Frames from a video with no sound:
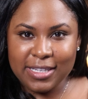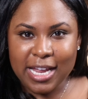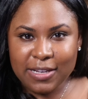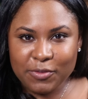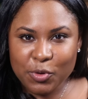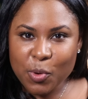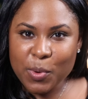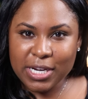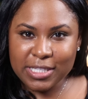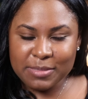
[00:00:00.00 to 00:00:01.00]
A lot of you are
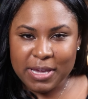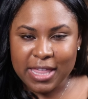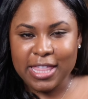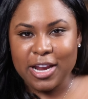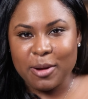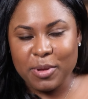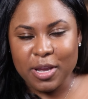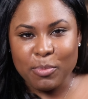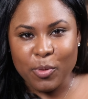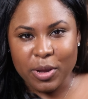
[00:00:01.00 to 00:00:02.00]
wanting to make a
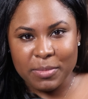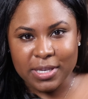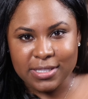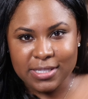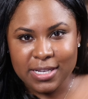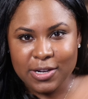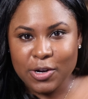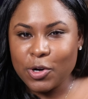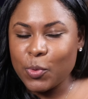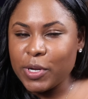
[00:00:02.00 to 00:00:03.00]
therapy appointment,
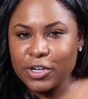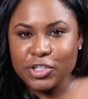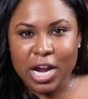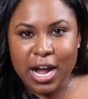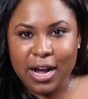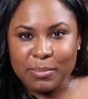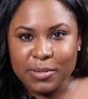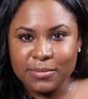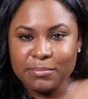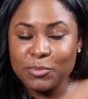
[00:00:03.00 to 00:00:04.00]
quit your
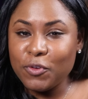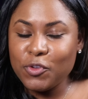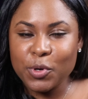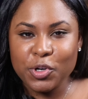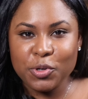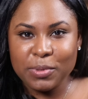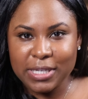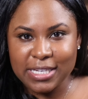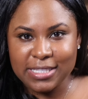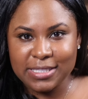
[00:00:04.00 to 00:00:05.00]
job, move to a new
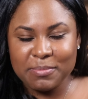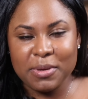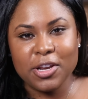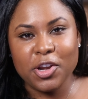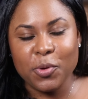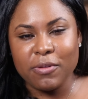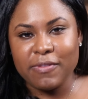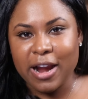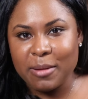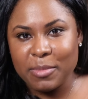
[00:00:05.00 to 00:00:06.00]
place, be in a new
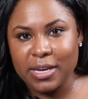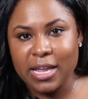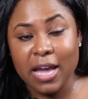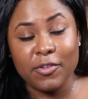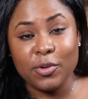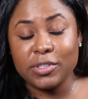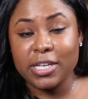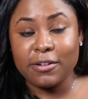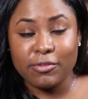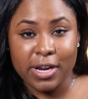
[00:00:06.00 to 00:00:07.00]
environment, have a new
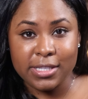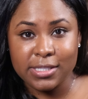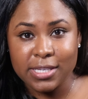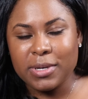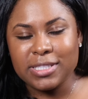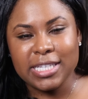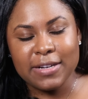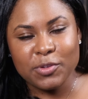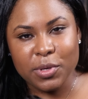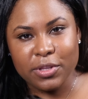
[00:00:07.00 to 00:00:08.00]
set of friends. But
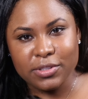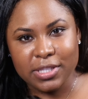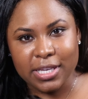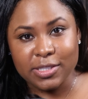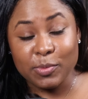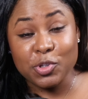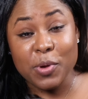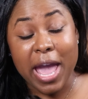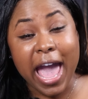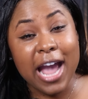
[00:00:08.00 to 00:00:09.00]
instead of doing those things,
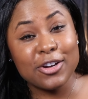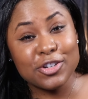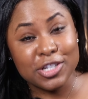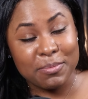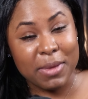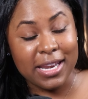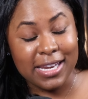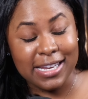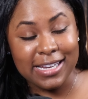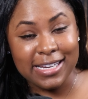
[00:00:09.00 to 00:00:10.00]
what you actually may
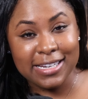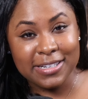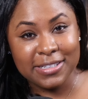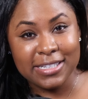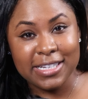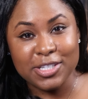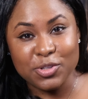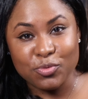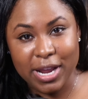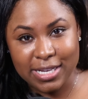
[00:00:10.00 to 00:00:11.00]
need
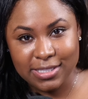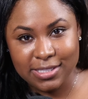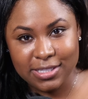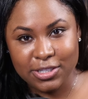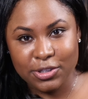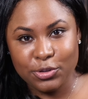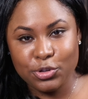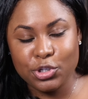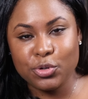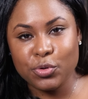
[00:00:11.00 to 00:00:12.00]
is rest.
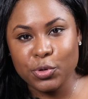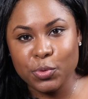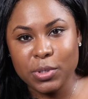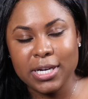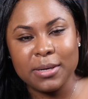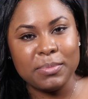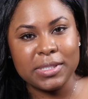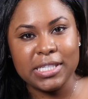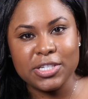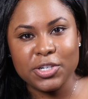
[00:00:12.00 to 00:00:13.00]
True,
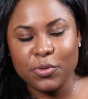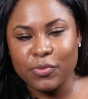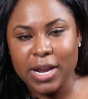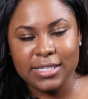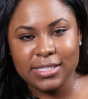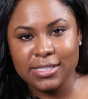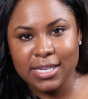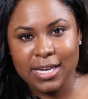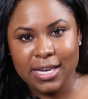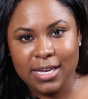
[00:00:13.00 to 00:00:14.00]
complete rest.